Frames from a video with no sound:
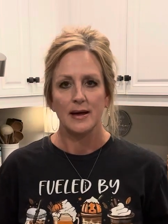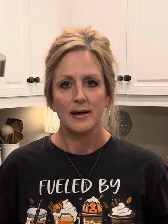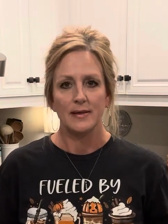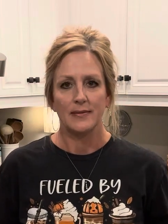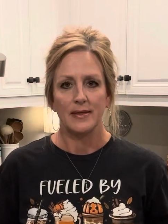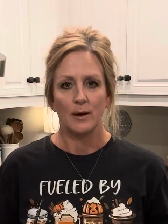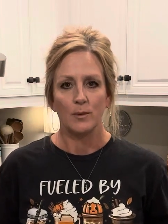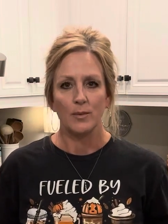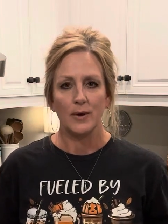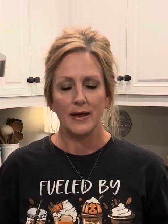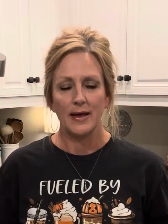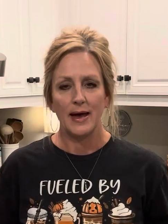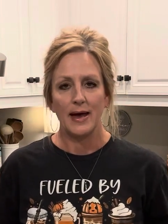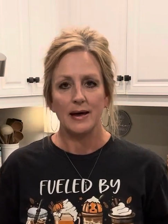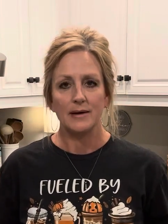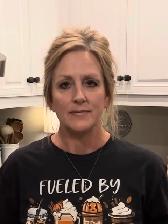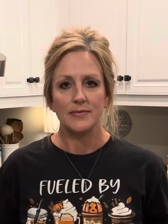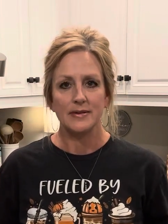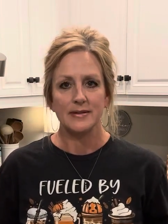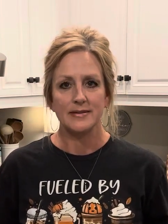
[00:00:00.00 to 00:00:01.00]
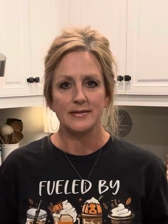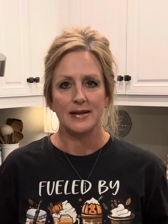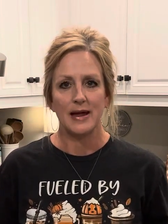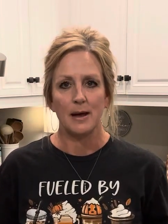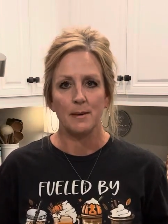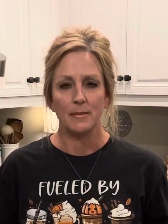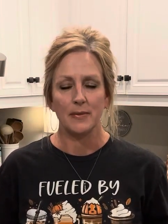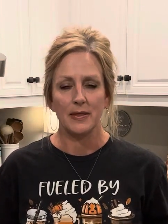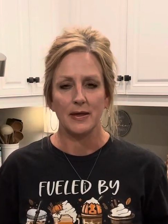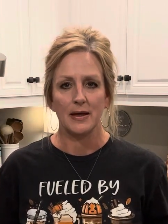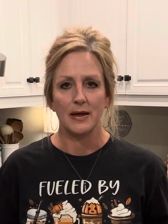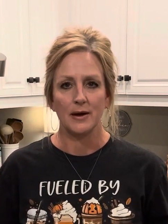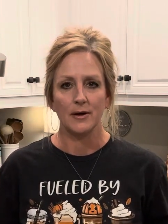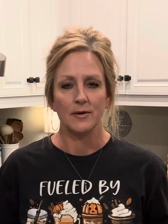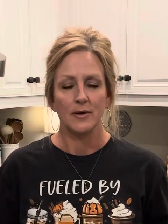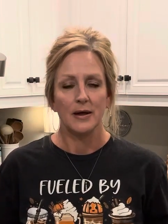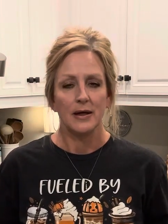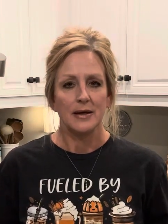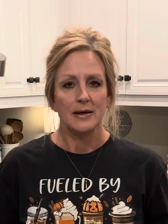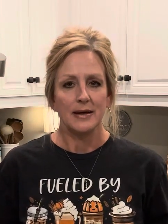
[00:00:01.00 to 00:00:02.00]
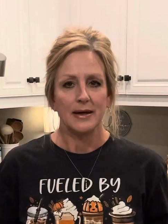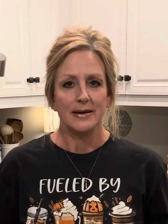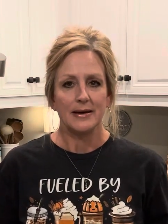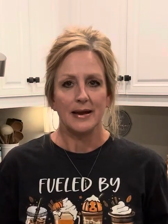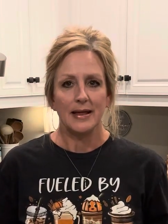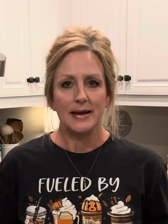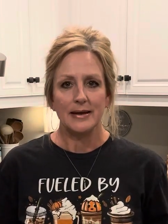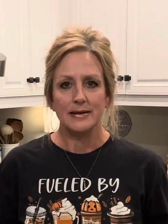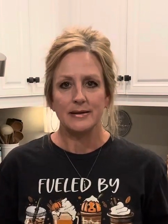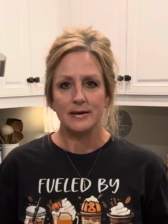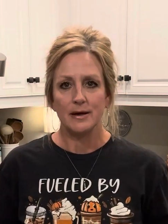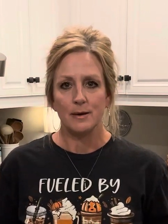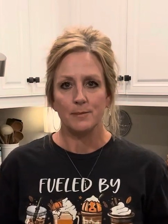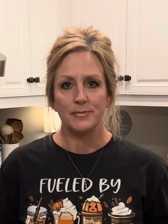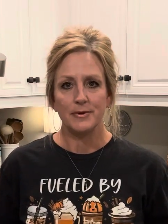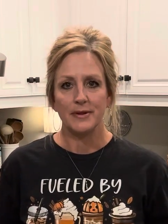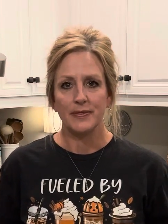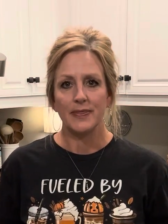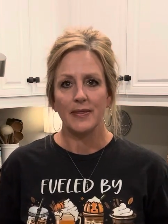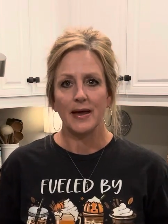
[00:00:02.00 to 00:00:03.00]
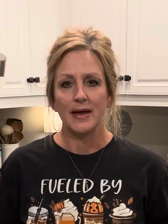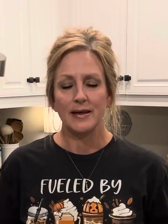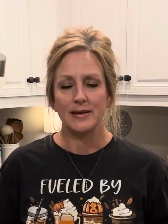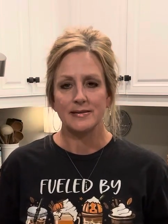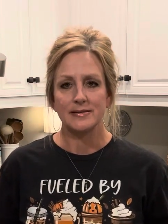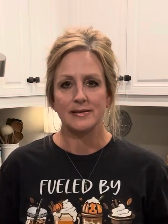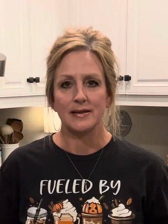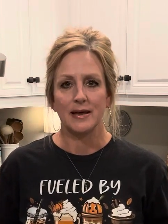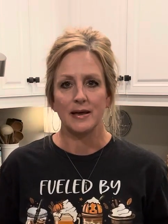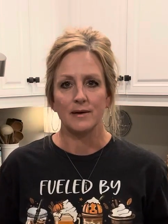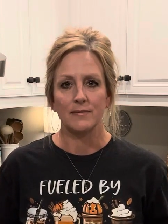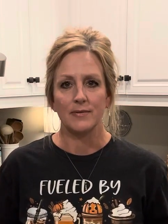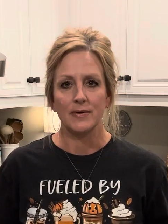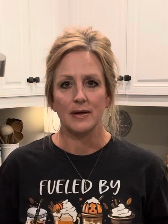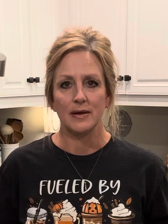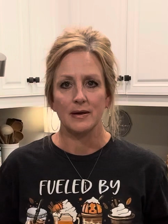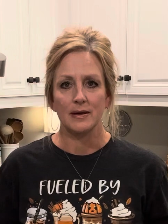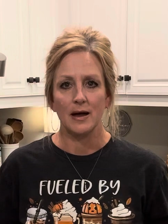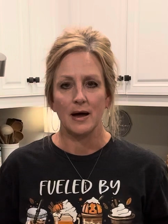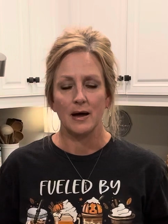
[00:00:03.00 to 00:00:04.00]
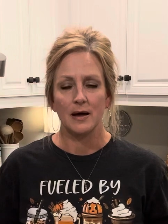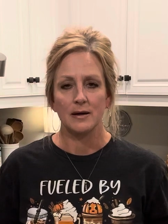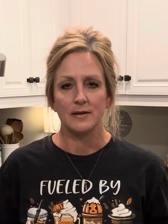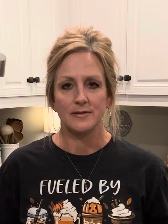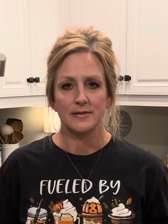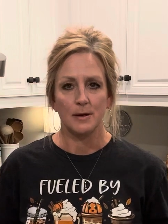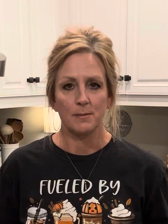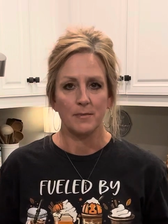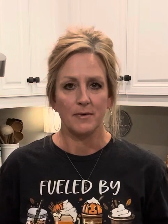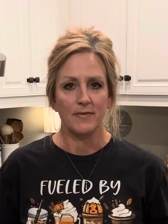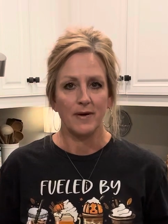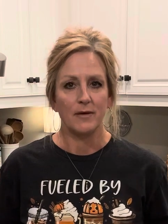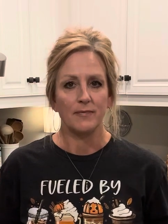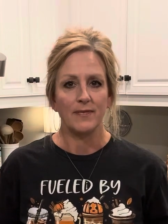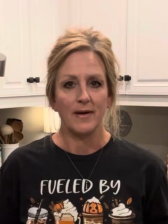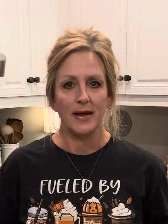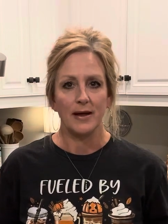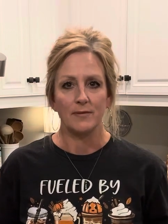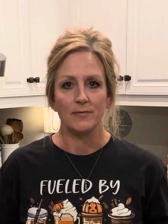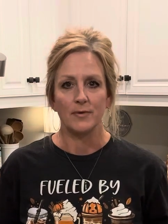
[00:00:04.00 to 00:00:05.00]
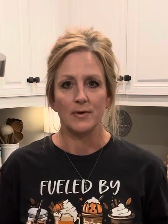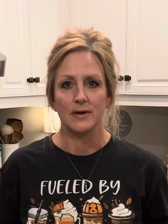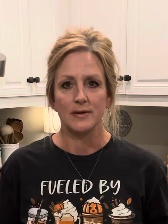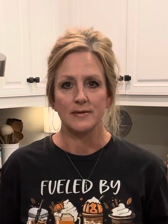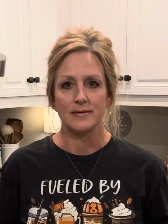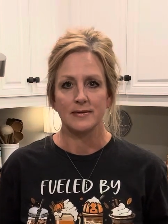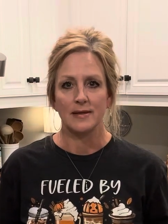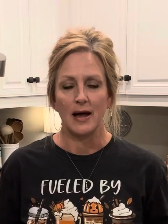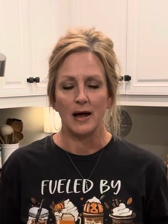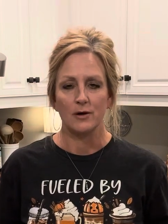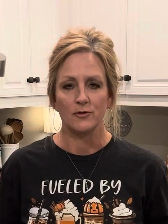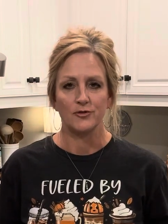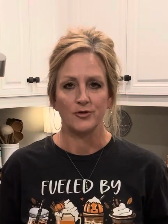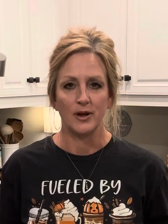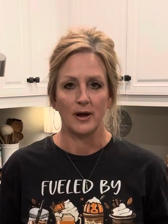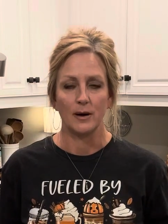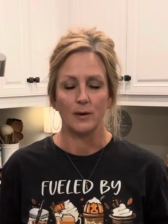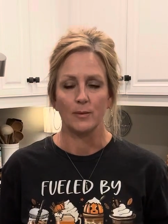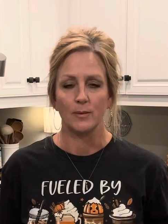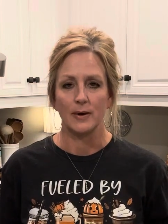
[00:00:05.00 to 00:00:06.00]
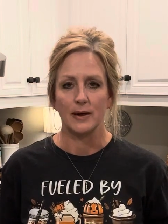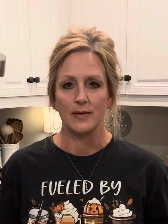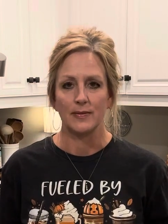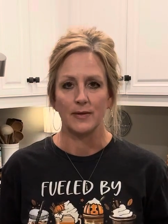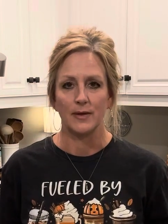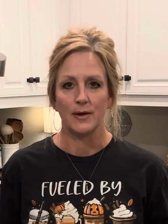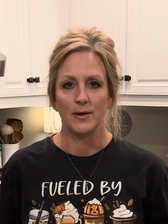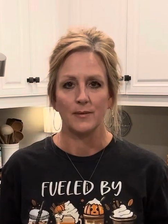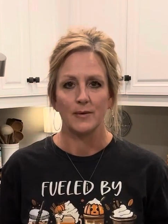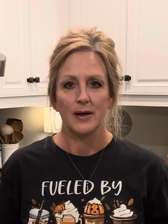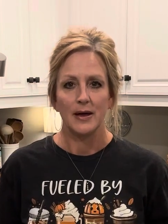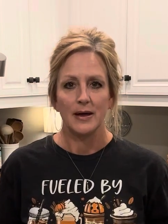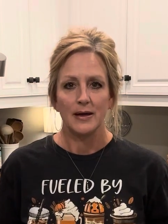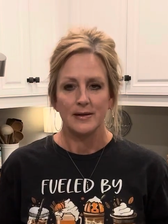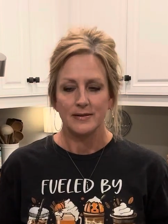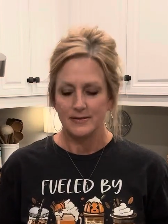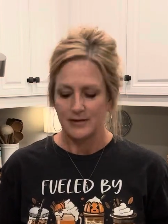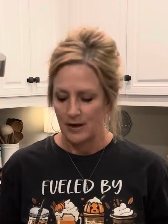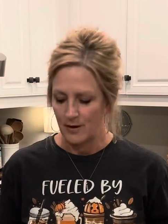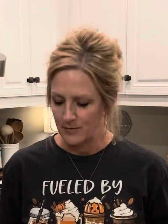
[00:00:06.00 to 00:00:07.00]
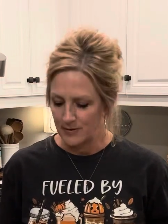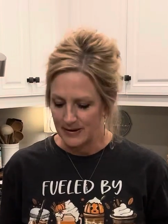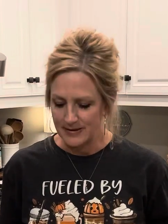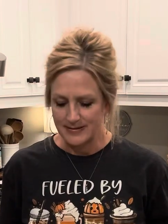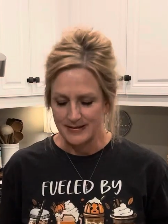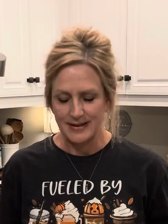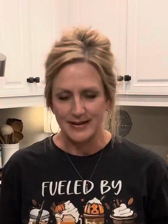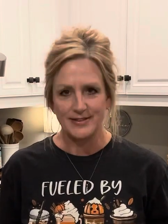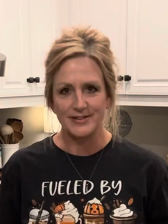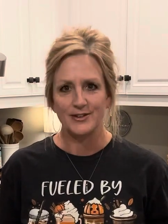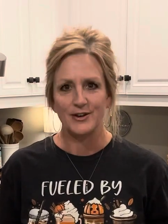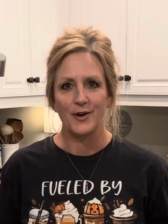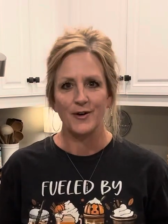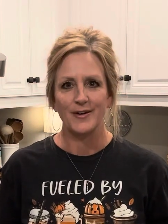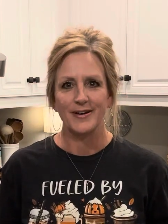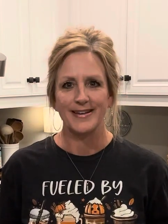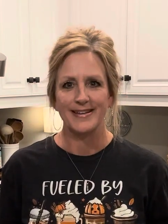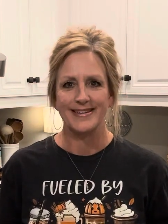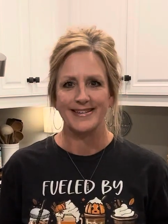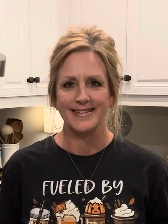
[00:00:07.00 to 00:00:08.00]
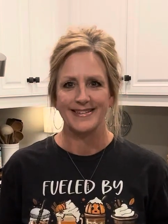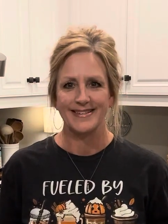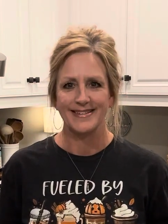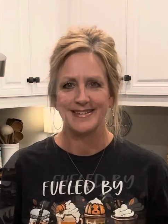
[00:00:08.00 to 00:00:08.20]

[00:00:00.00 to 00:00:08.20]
that we have this time of the year, and leading up to Thanksgiving, some of our favorites I'll share with you. So let's get started.